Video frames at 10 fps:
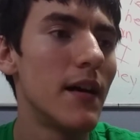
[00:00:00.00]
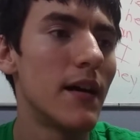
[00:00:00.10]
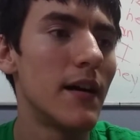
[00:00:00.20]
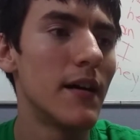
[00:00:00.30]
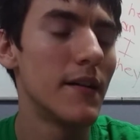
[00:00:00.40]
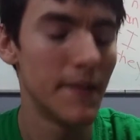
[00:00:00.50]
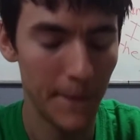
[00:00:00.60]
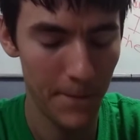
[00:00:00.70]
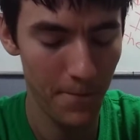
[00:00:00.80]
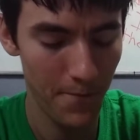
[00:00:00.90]
Uh
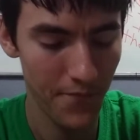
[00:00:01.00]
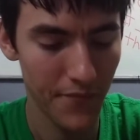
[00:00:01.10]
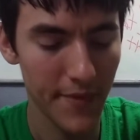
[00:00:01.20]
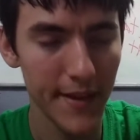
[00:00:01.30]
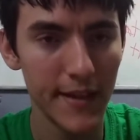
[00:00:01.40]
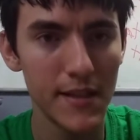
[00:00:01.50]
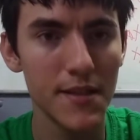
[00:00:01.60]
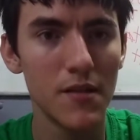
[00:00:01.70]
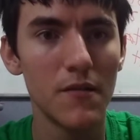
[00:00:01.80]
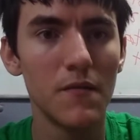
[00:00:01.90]

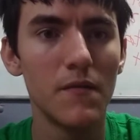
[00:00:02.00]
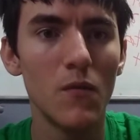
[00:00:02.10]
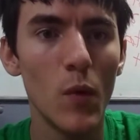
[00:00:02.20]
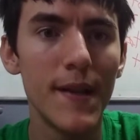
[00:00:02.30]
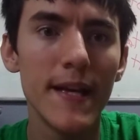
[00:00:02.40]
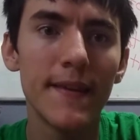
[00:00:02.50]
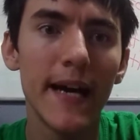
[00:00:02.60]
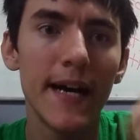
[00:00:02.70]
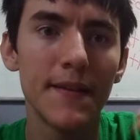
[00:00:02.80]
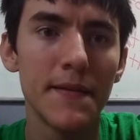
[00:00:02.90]
so we did
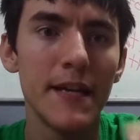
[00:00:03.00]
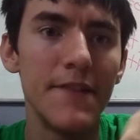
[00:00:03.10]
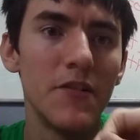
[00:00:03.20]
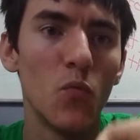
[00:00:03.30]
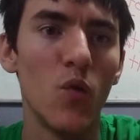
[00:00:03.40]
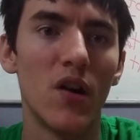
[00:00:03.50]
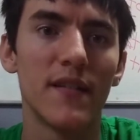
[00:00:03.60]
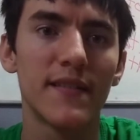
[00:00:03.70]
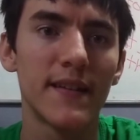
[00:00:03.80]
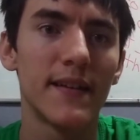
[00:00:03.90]
that to see if it
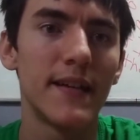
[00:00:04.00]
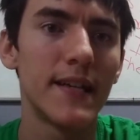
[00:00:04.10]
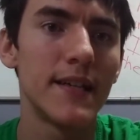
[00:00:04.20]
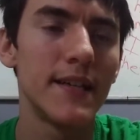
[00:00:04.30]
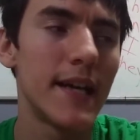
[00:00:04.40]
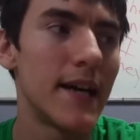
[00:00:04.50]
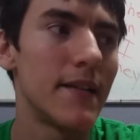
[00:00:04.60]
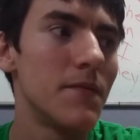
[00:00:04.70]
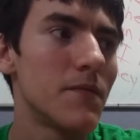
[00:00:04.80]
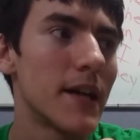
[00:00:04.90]
worked, and yeah,
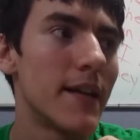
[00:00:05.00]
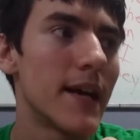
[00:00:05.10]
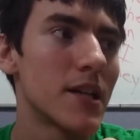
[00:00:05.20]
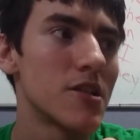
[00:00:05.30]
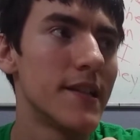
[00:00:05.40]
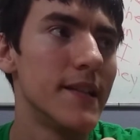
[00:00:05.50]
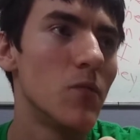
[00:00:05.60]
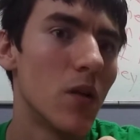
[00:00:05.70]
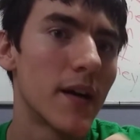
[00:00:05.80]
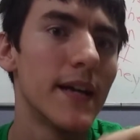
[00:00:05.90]
that actually did
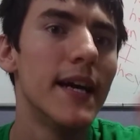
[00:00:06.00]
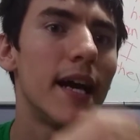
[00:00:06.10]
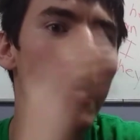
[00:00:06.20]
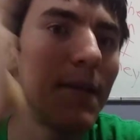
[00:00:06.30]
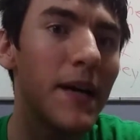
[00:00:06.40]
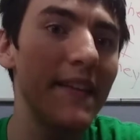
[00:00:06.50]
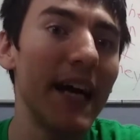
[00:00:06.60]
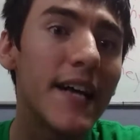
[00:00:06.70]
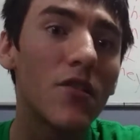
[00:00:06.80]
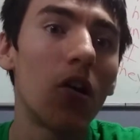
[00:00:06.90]
work. And my
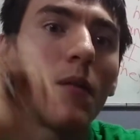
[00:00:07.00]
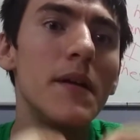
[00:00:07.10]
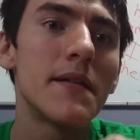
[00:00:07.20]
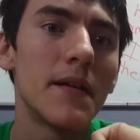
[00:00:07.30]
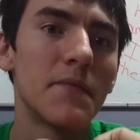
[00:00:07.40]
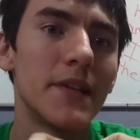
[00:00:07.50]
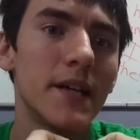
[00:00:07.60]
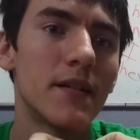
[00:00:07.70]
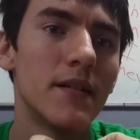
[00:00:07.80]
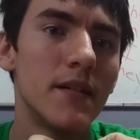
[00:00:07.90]
dad taught me
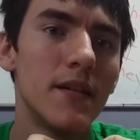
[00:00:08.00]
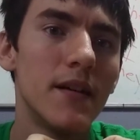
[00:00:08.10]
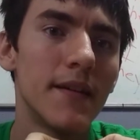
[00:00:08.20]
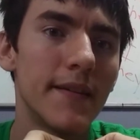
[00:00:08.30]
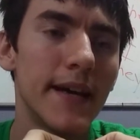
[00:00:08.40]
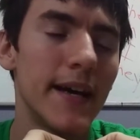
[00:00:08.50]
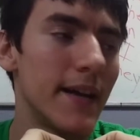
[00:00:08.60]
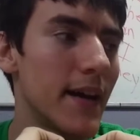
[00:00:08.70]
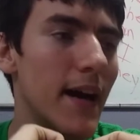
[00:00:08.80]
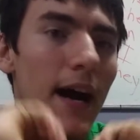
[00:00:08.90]
something that
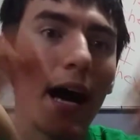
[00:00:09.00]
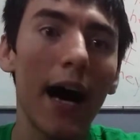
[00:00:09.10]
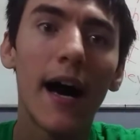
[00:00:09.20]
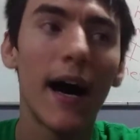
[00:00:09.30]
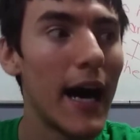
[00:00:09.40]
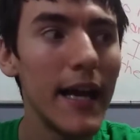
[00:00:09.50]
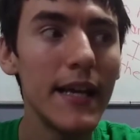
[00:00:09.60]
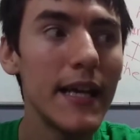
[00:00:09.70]
I didn't